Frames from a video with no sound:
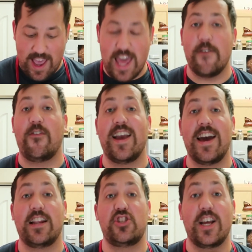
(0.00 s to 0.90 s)
And if I
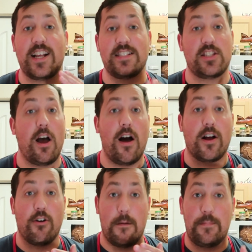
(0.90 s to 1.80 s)
add a chicken
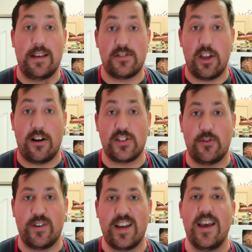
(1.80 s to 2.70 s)
stock or a beef stock
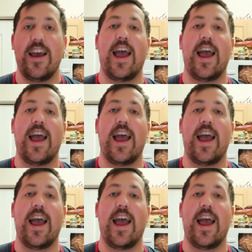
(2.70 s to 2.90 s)
to it,